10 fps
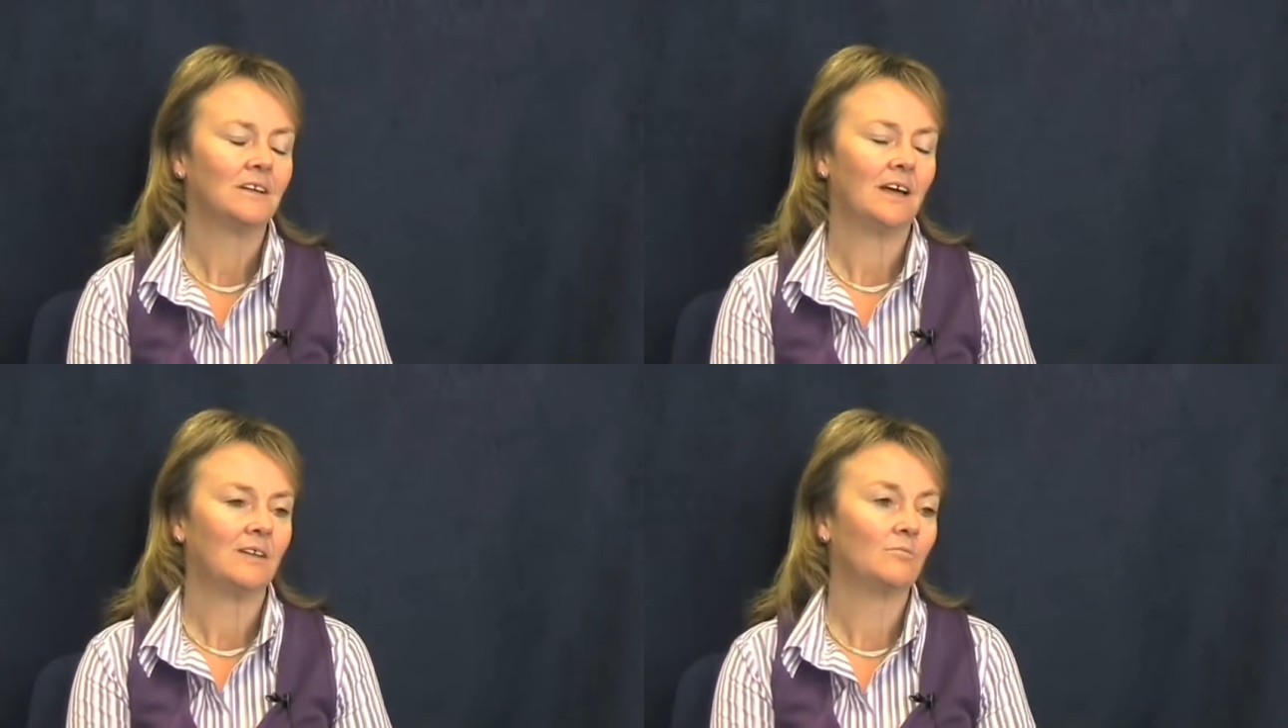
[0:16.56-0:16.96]

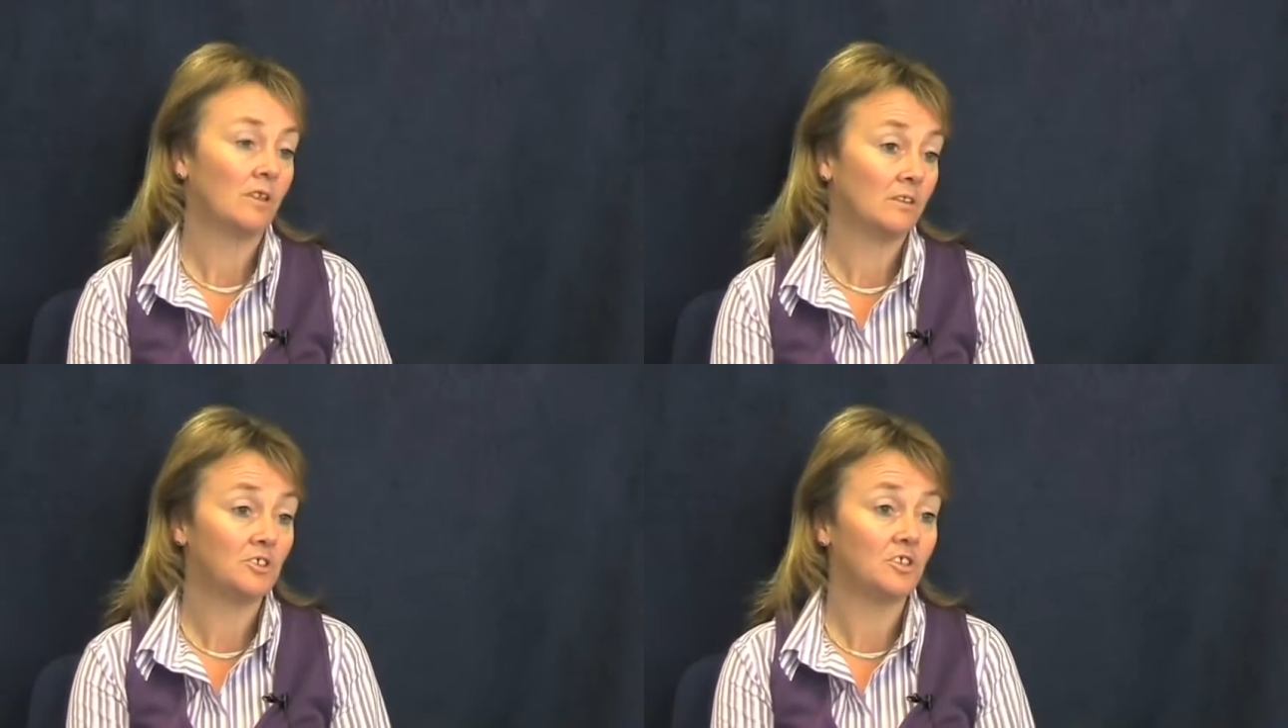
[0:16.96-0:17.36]
and
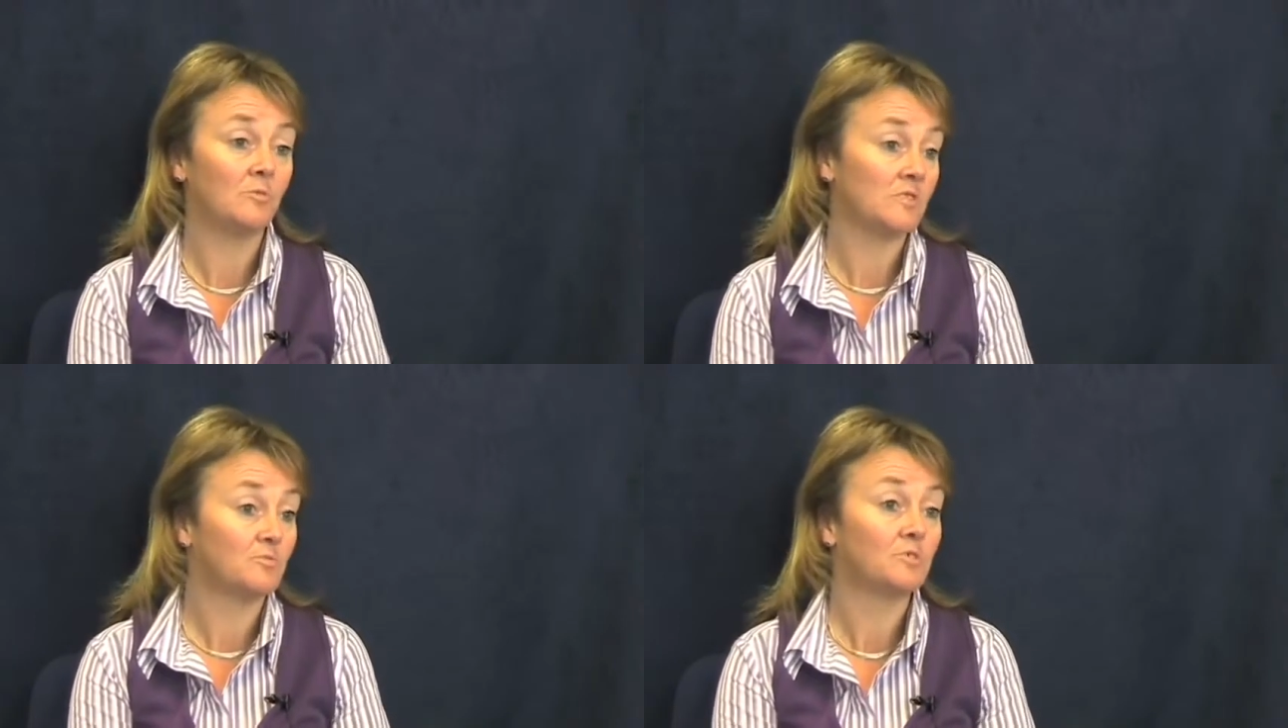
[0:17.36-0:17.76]
whether the
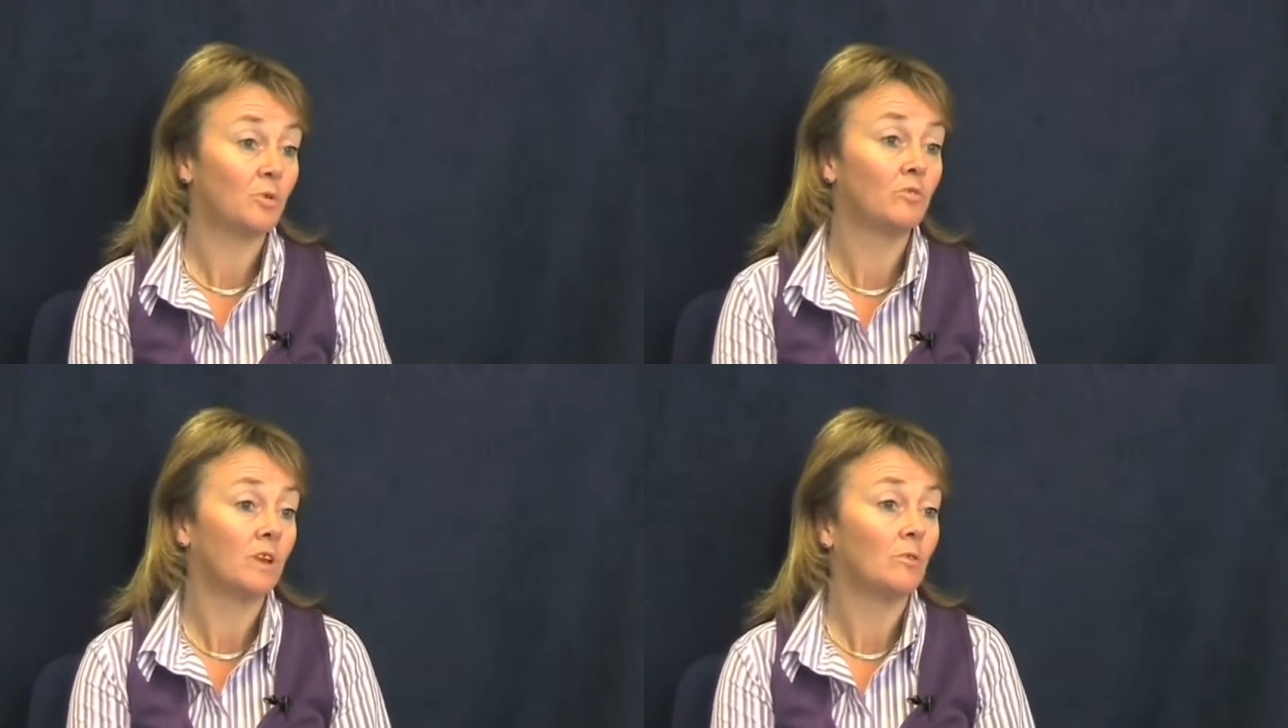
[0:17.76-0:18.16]
tumour is
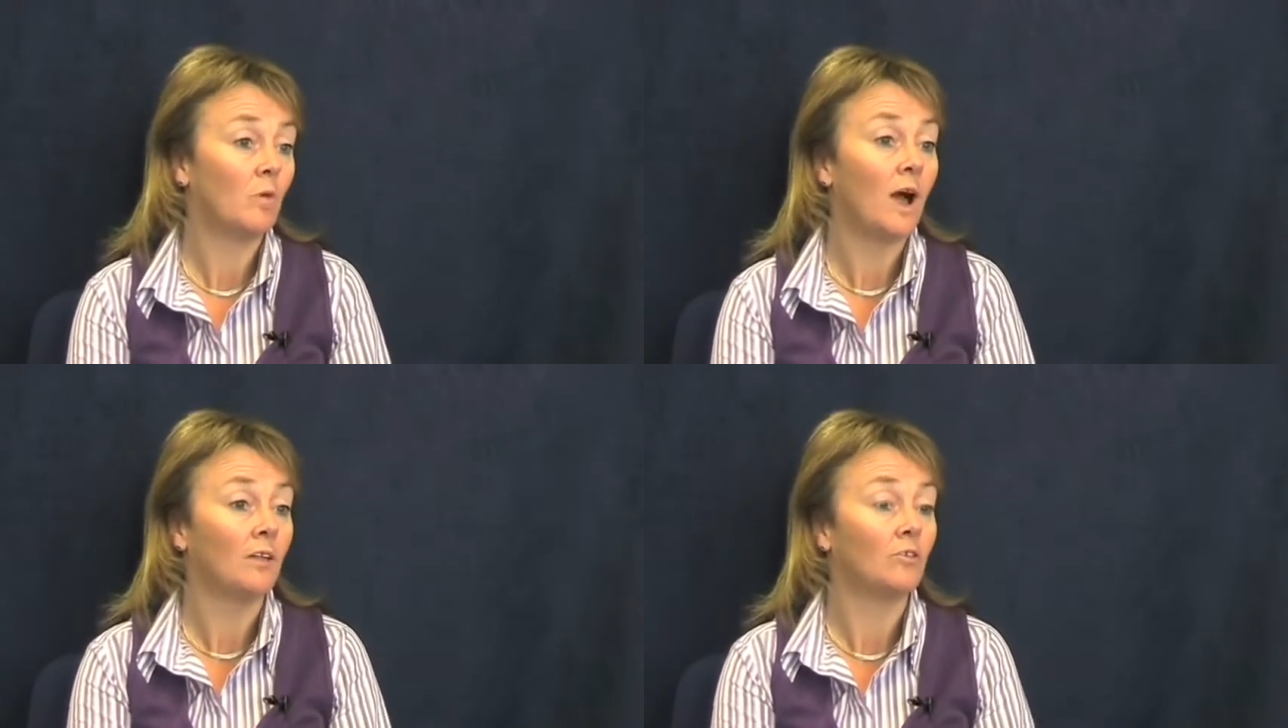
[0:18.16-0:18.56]
responding
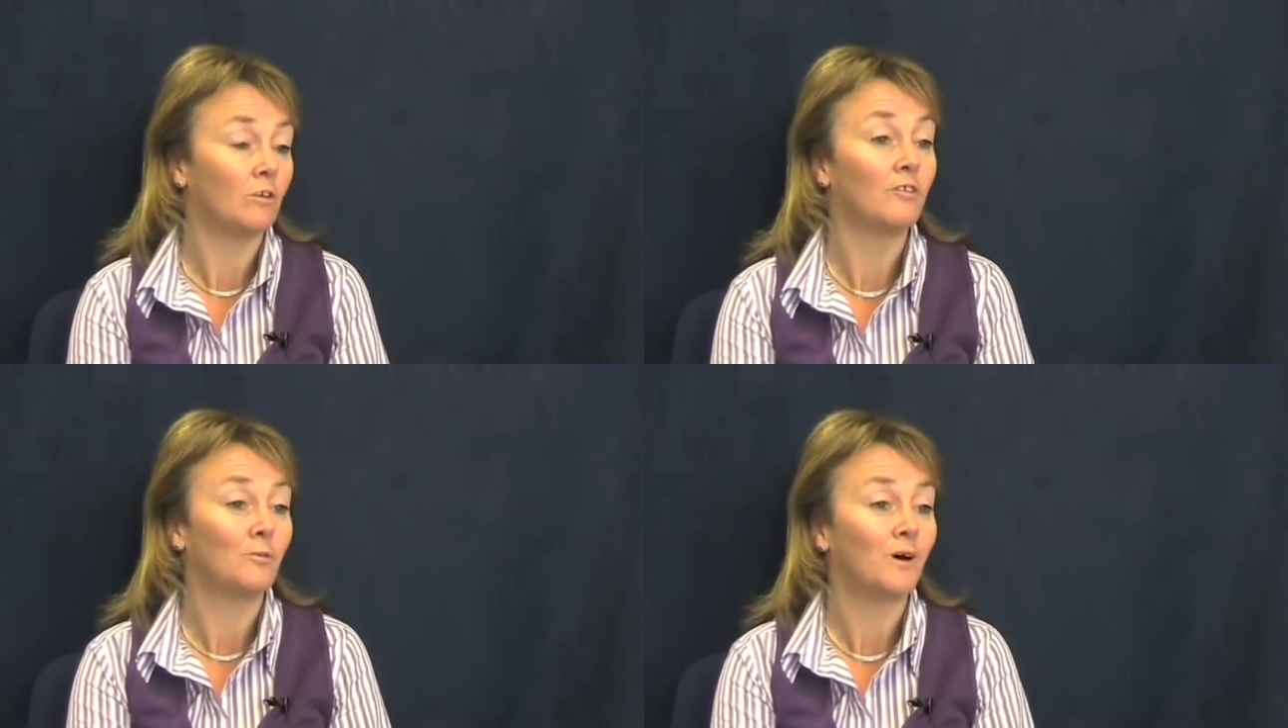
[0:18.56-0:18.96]
well
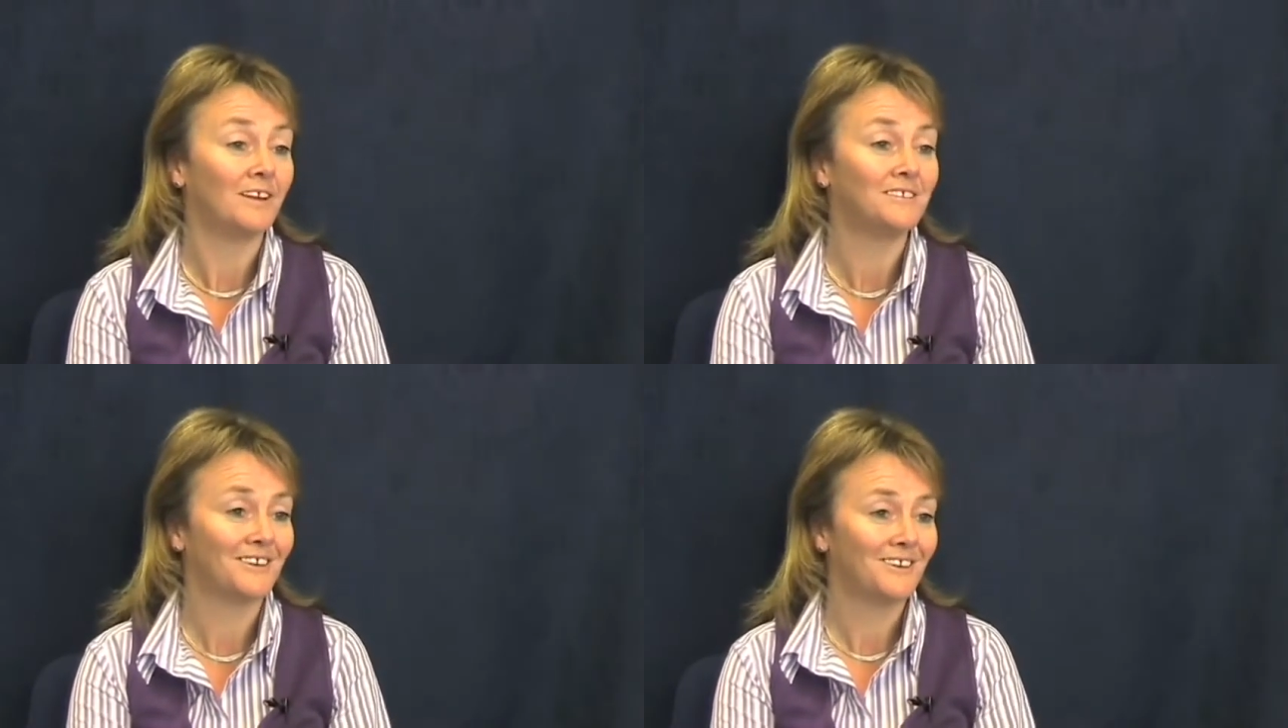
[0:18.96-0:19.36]
or
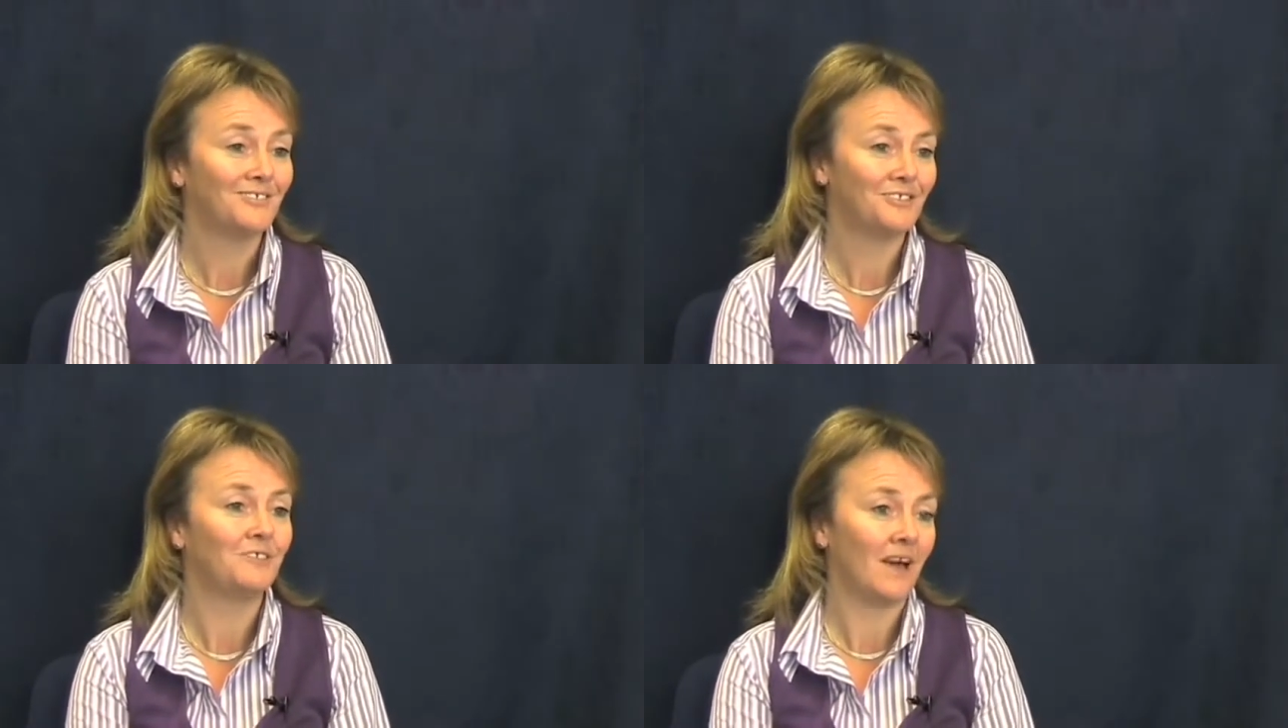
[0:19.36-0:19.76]
otherwise
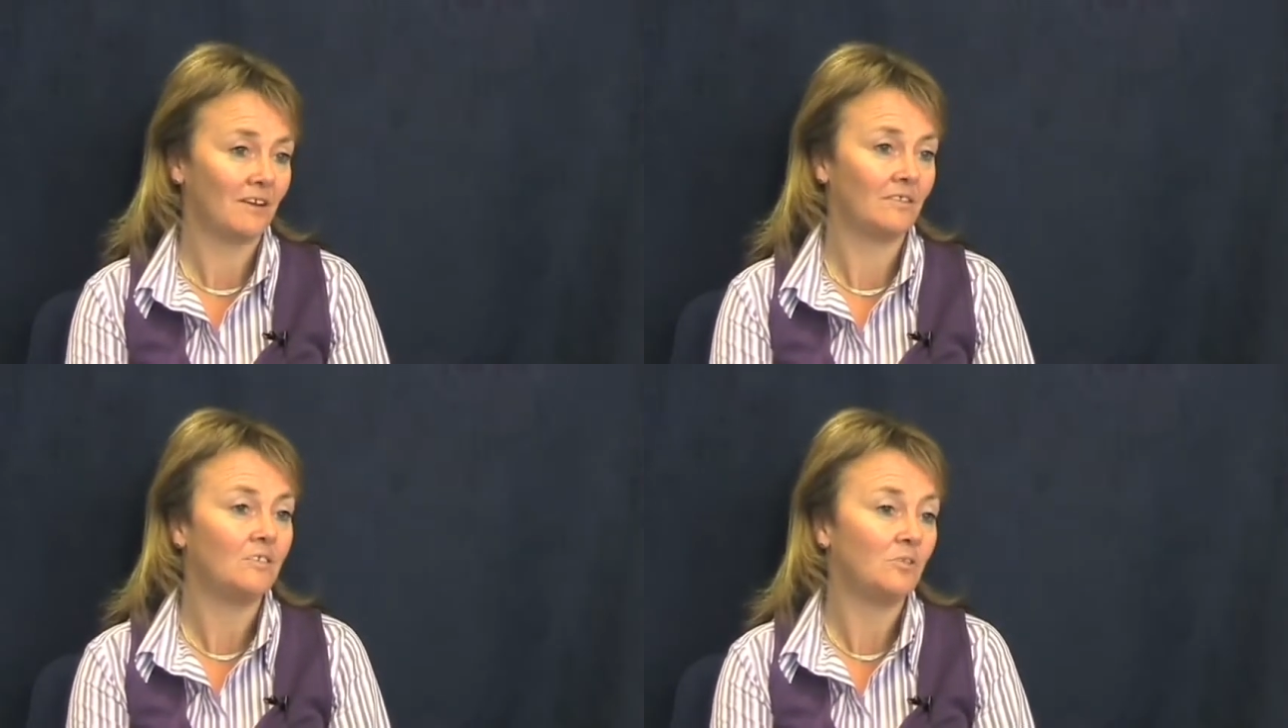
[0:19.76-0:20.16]
to
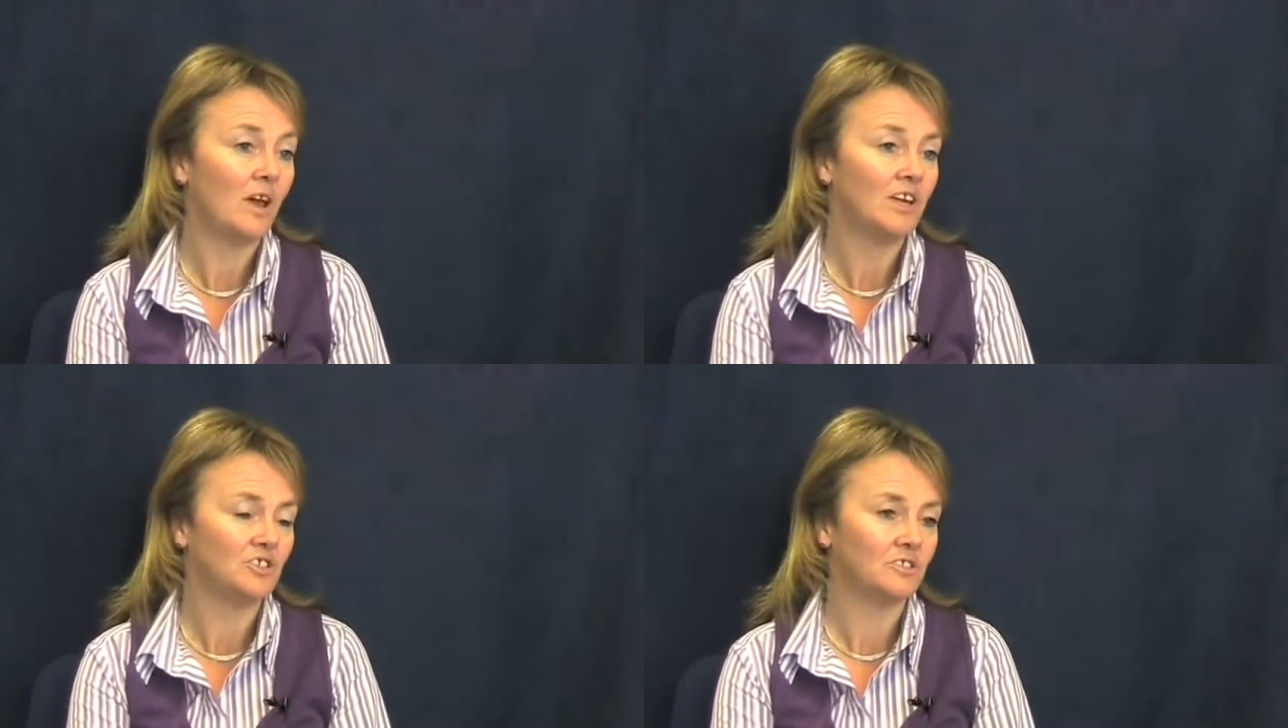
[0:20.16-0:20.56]
that new
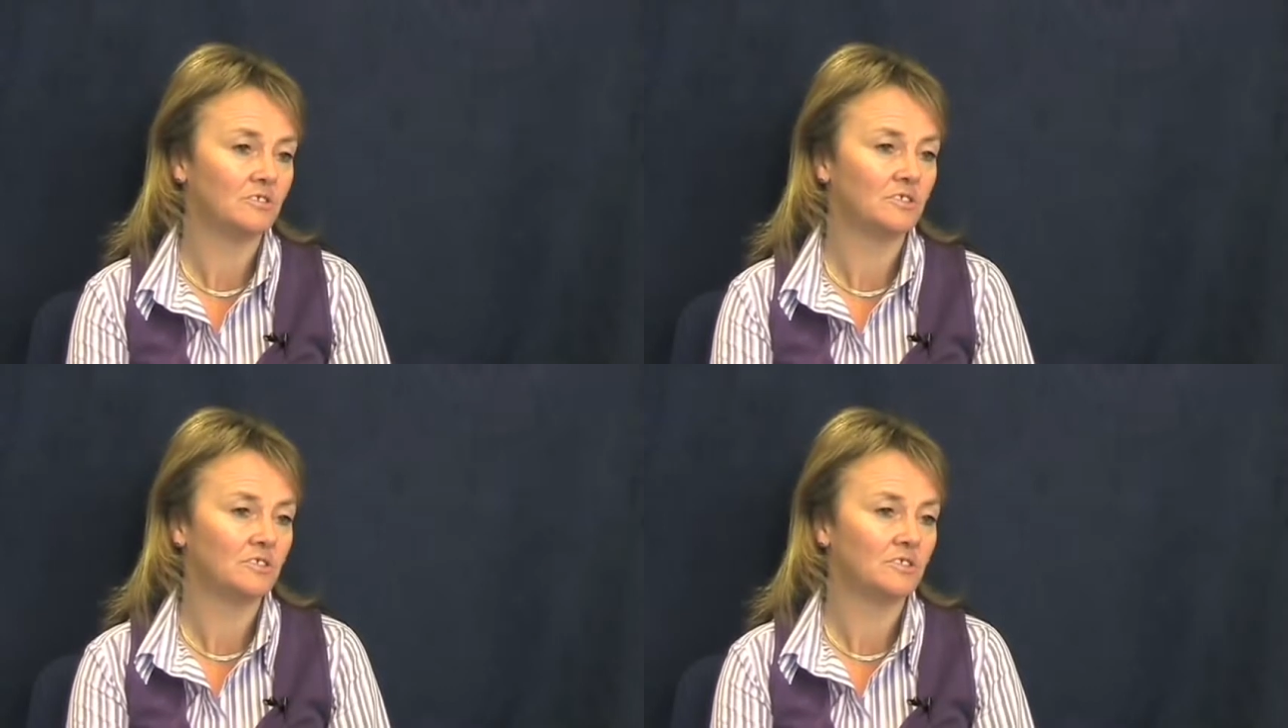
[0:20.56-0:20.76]
agent.